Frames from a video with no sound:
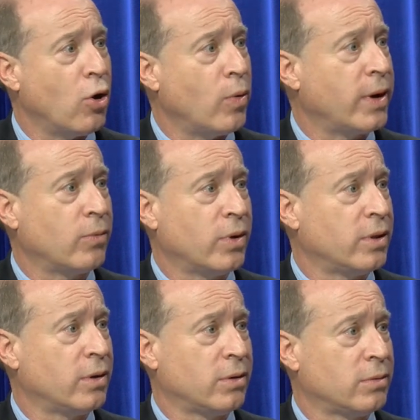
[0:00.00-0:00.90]
knowing
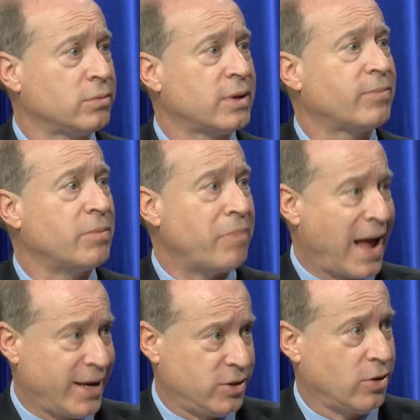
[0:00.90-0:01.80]
whether something
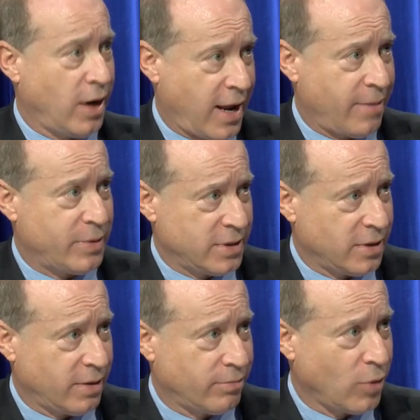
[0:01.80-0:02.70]
bad's going to happen to
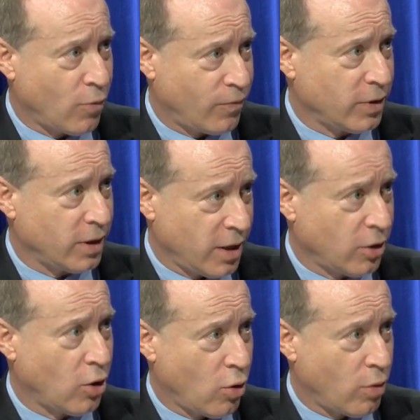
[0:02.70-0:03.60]
them. Hopefully,
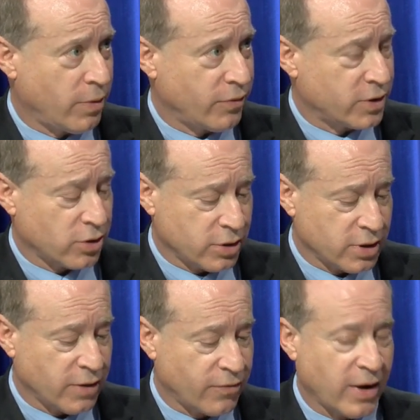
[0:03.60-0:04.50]
they'll go home and return
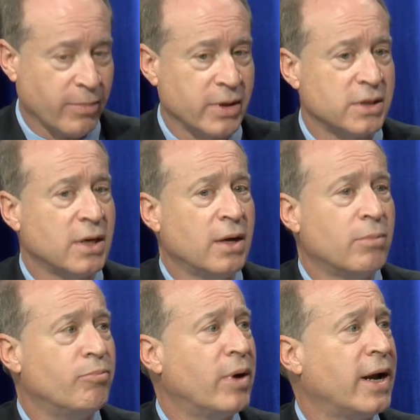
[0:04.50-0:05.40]
to their families.
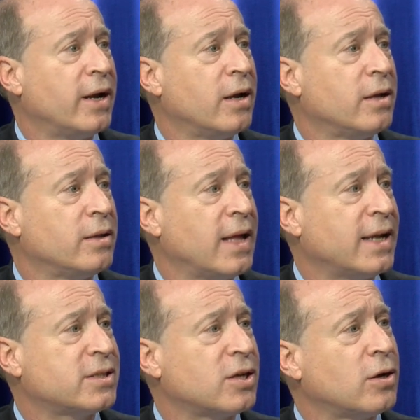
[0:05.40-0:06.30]
But
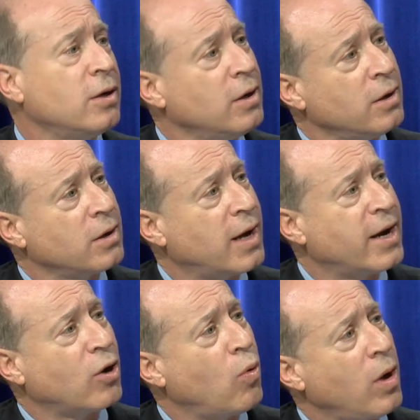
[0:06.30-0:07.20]
that's a
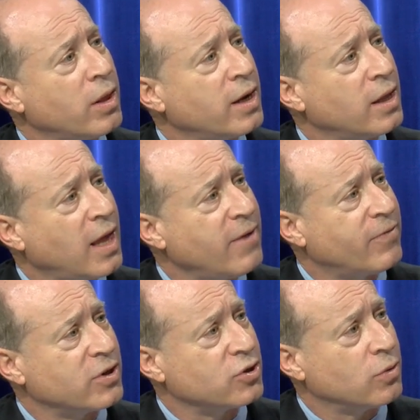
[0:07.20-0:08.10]
kind of quality of
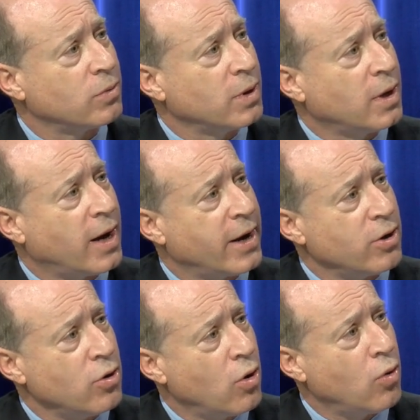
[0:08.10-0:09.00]
life issue. I
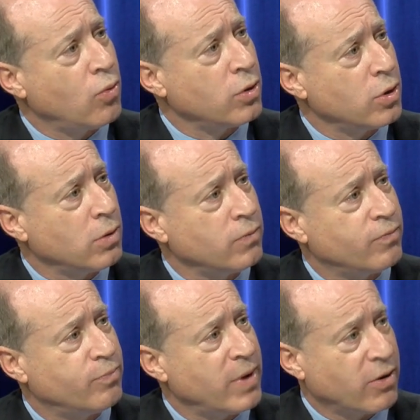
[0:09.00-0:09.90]
know
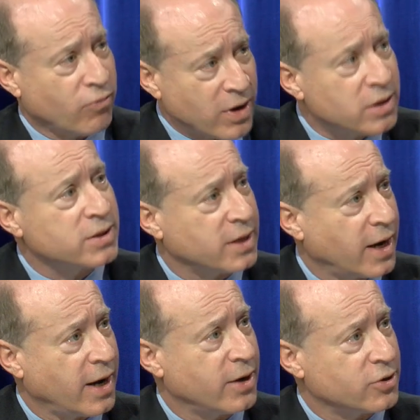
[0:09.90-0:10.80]
you've been a real
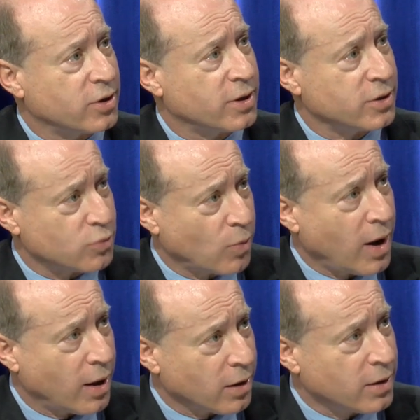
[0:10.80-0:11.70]
estate agent as
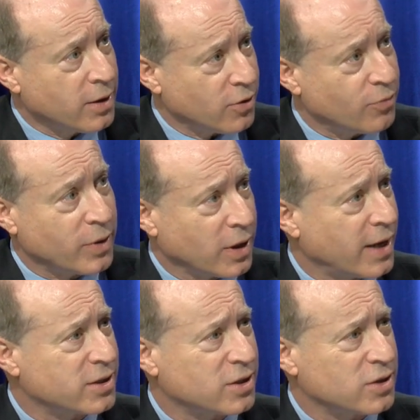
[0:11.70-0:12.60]
well. You've been
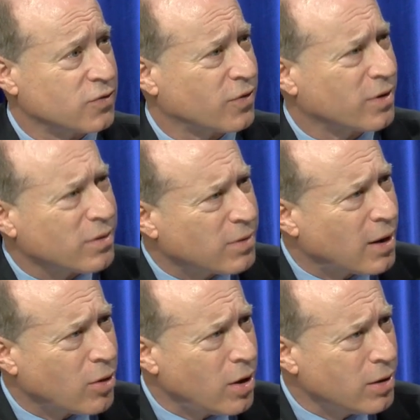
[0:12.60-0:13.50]
licensed for
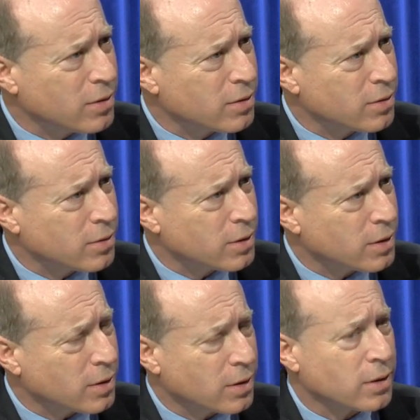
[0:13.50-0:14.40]
how long? 20
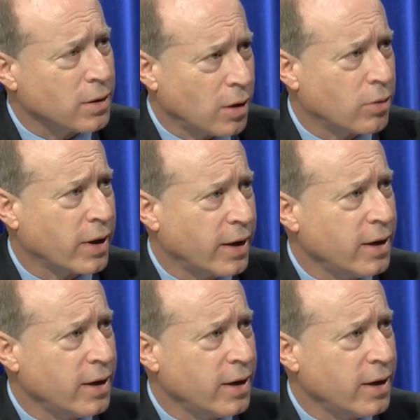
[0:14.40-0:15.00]
years. Okay.